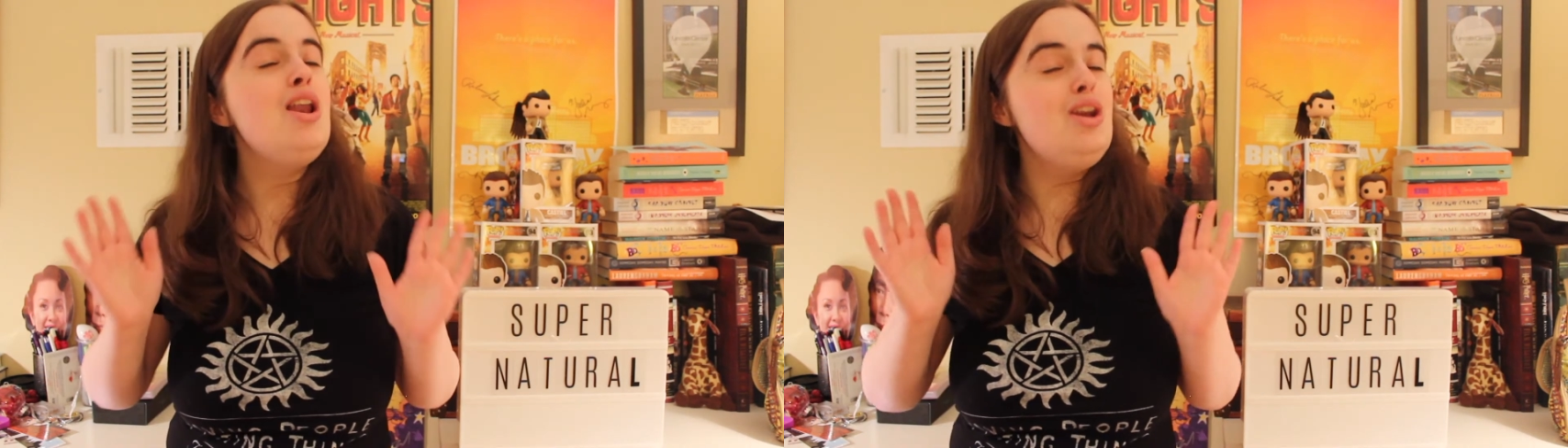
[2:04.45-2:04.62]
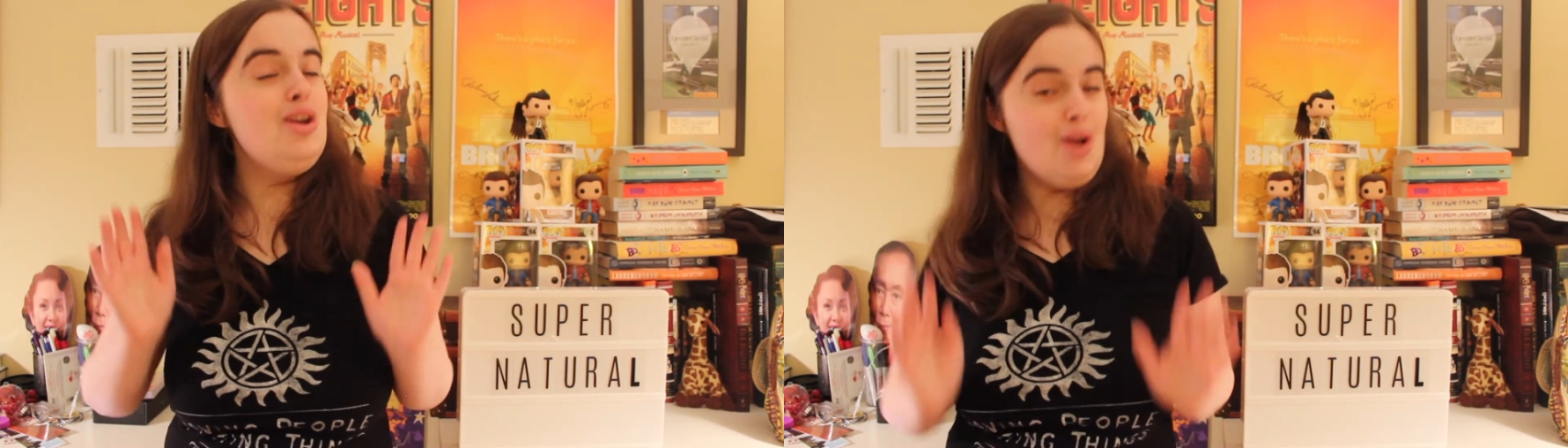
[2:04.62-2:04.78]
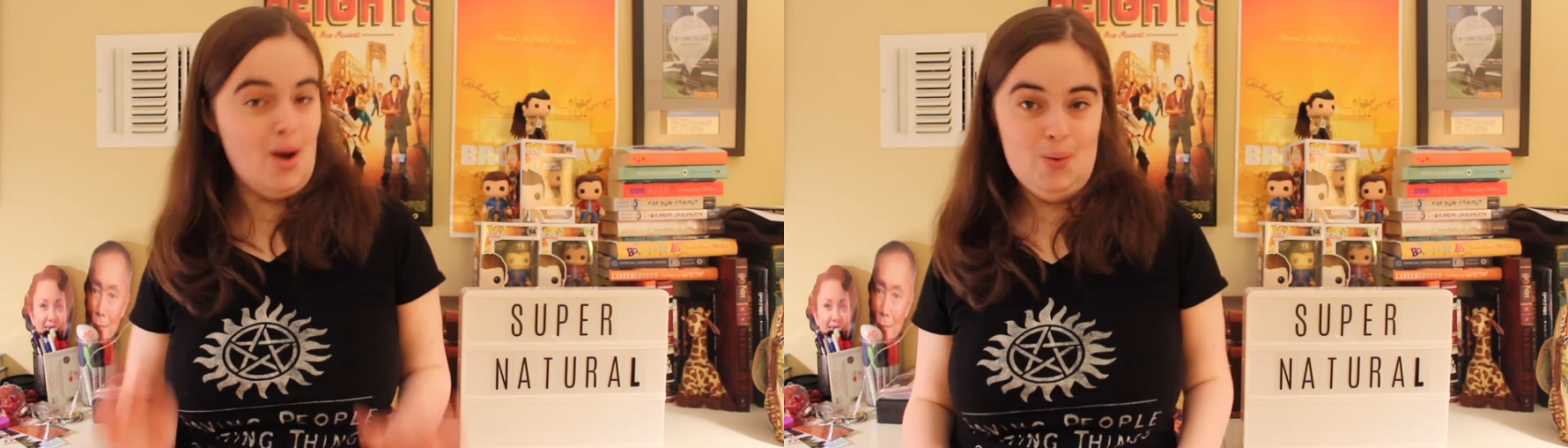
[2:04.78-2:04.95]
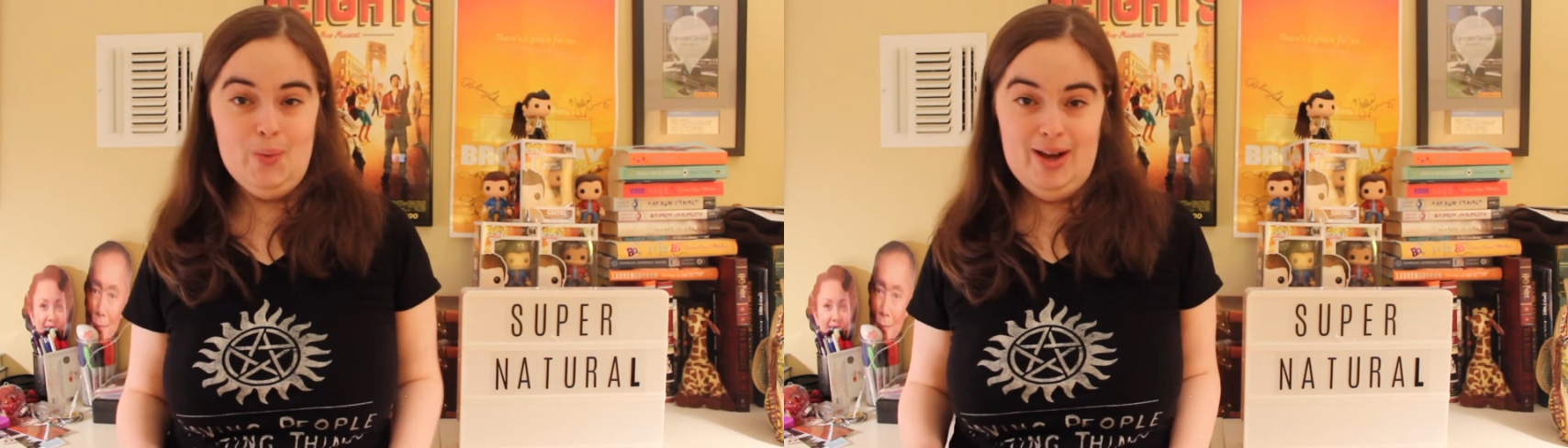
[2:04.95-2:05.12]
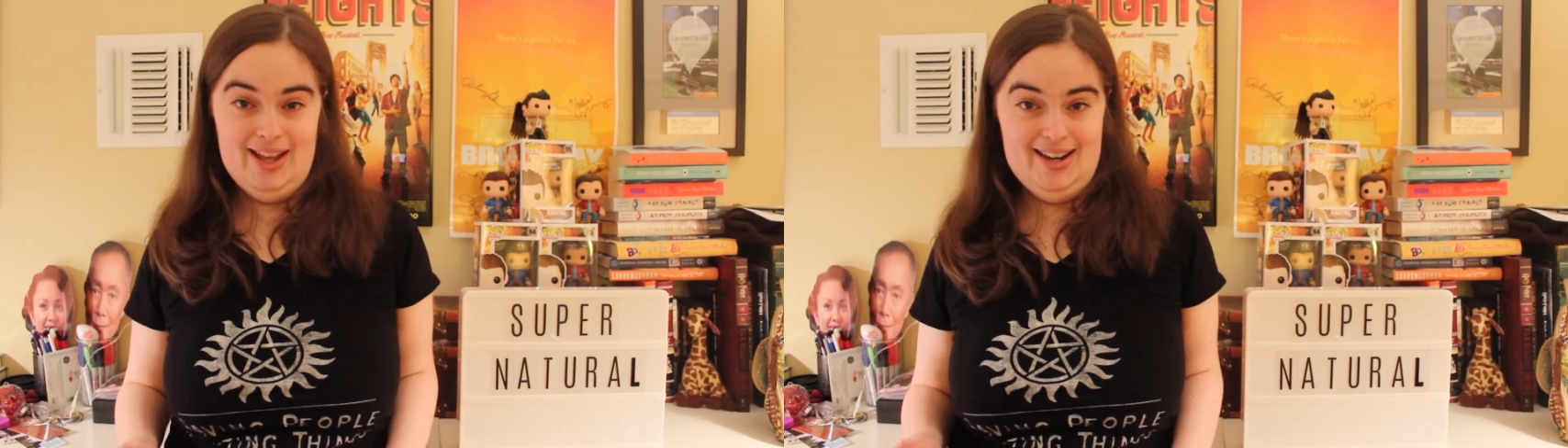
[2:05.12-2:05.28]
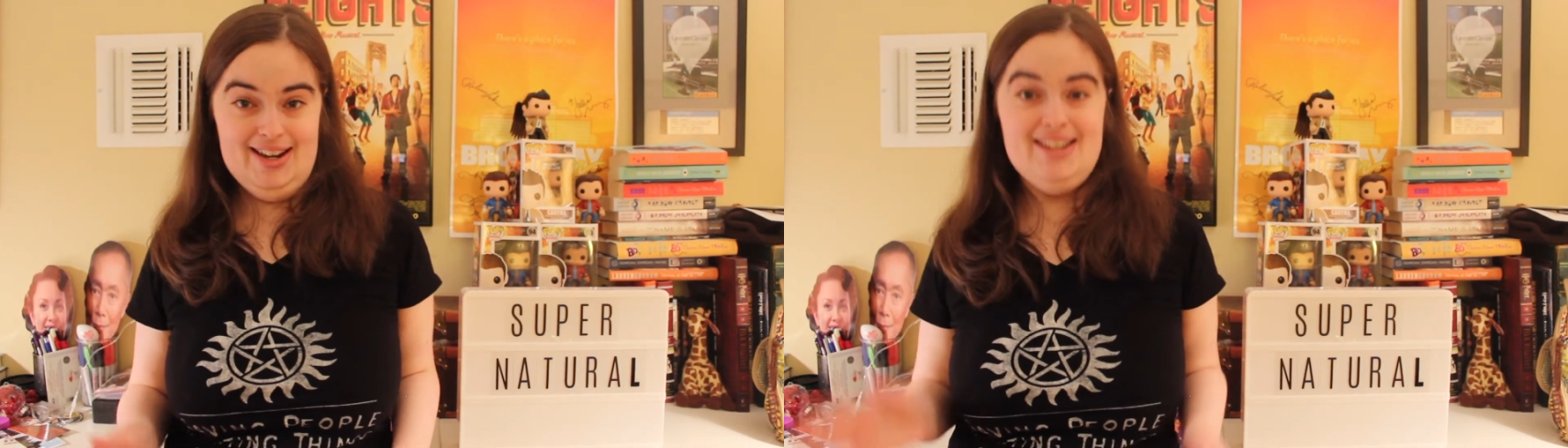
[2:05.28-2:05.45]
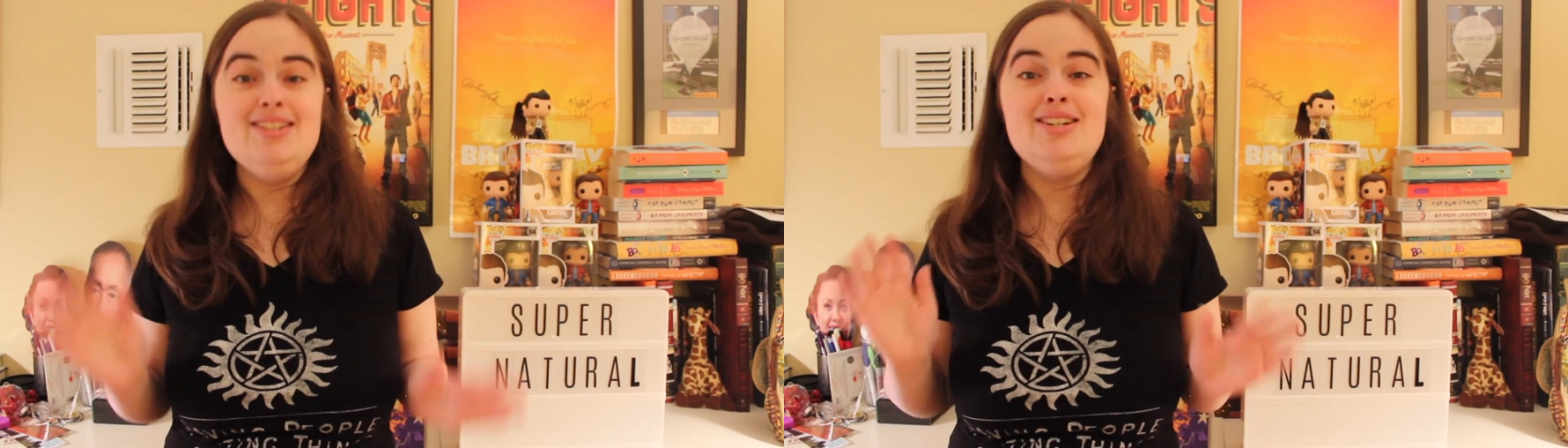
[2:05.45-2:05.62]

No one